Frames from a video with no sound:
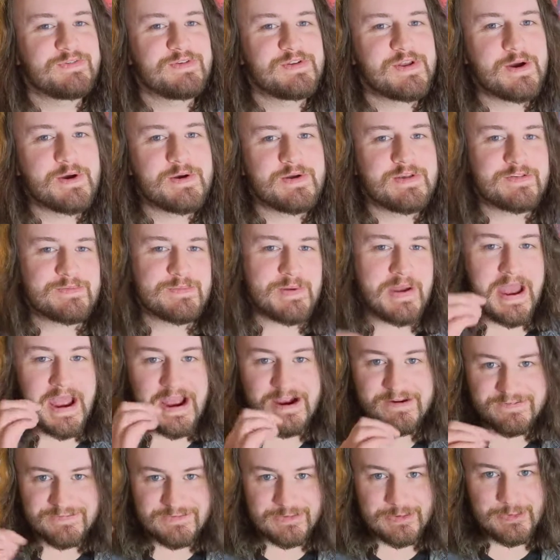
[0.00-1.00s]
you noticed, but
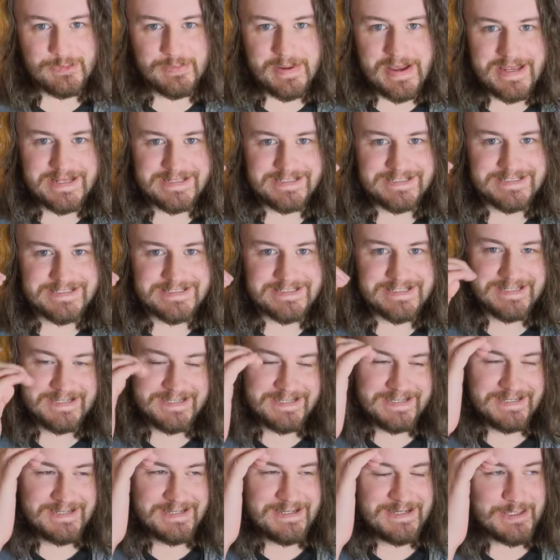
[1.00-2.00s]
after the bend,
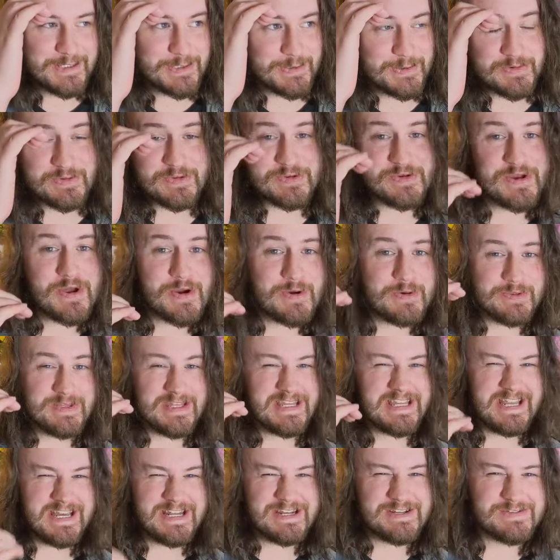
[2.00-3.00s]
there was a note
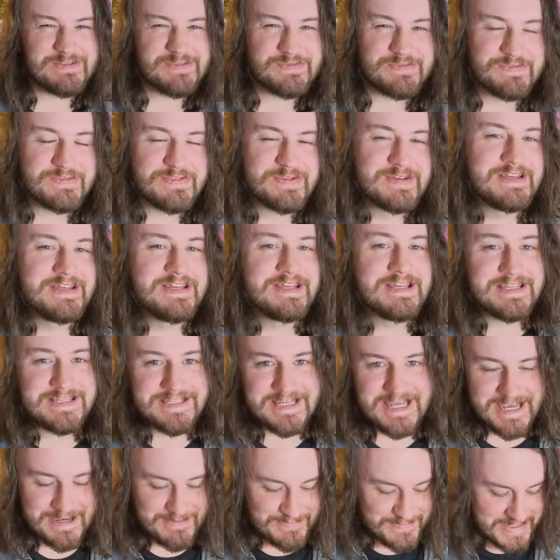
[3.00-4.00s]
that kind of
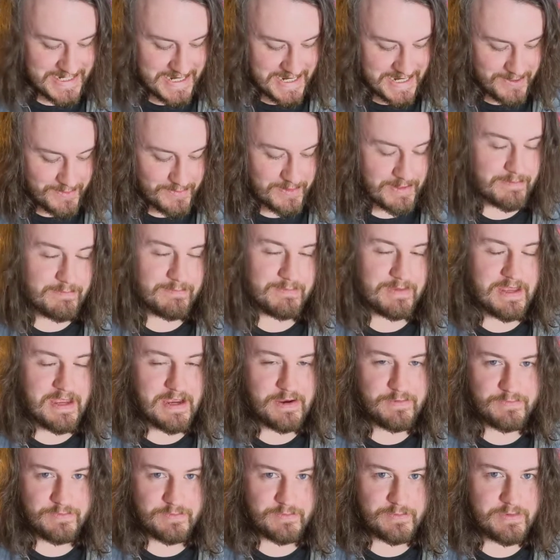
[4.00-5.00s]
came down
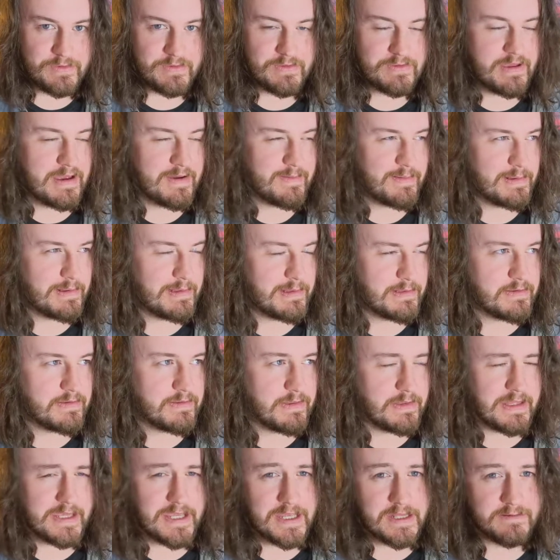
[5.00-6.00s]
afterwards. So have a listen
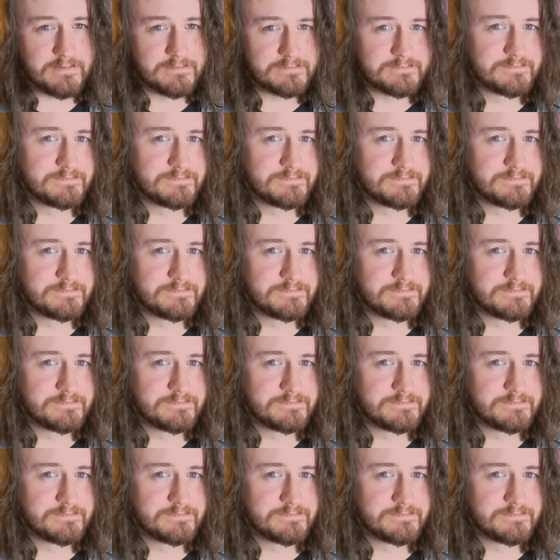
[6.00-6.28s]
to it again.